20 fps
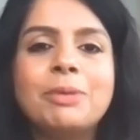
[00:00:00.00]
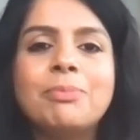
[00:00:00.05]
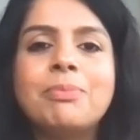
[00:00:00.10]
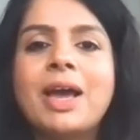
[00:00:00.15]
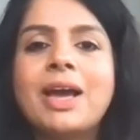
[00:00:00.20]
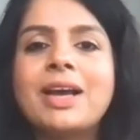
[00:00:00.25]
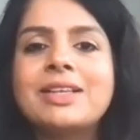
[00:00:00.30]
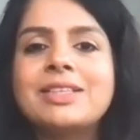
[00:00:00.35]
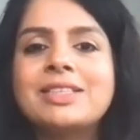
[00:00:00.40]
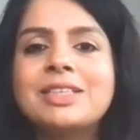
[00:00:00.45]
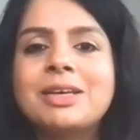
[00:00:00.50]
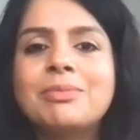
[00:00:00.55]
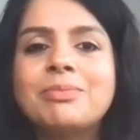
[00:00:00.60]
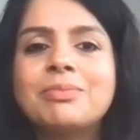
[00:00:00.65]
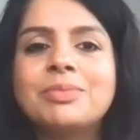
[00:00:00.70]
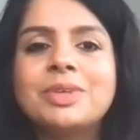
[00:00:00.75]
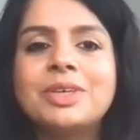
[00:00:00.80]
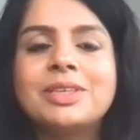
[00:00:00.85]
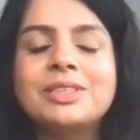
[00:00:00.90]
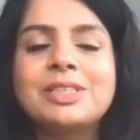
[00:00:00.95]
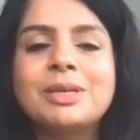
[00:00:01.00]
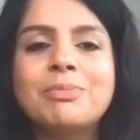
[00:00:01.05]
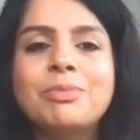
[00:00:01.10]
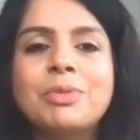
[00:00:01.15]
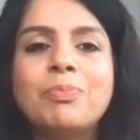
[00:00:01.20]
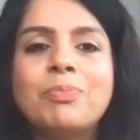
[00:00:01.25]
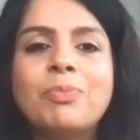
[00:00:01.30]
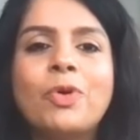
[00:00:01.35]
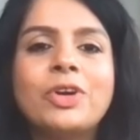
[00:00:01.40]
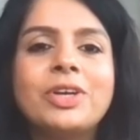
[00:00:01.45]
back
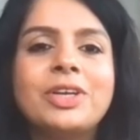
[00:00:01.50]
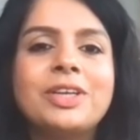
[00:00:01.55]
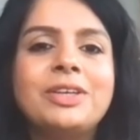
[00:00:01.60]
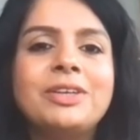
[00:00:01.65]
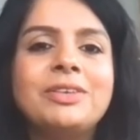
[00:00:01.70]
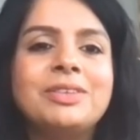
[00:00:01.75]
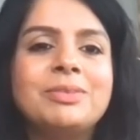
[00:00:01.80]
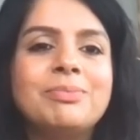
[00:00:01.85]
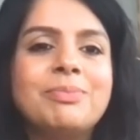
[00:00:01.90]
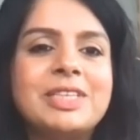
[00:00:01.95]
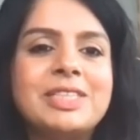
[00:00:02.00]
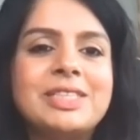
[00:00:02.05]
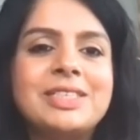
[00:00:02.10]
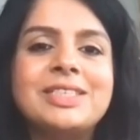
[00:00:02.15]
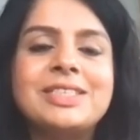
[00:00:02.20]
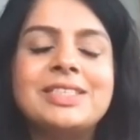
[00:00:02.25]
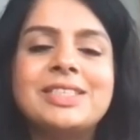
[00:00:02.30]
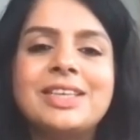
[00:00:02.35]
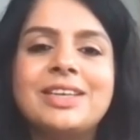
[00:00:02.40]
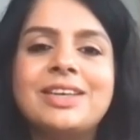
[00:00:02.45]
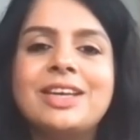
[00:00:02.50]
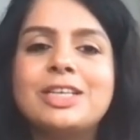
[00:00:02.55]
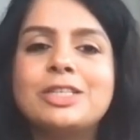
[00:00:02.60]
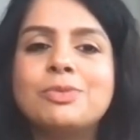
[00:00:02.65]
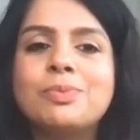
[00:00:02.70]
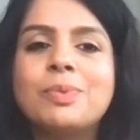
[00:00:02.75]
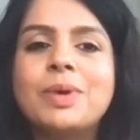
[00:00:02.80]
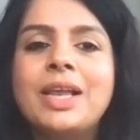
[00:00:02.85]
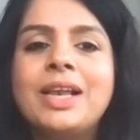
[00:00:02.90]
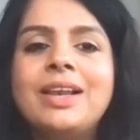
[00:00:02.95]
some important messages here
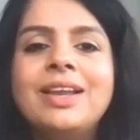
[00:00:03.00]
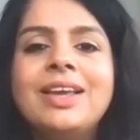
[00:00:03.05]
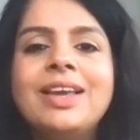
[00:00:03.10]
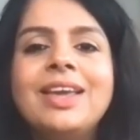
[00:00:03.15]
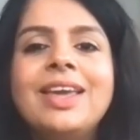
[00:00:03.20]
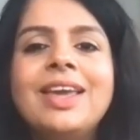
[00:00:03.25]
as well.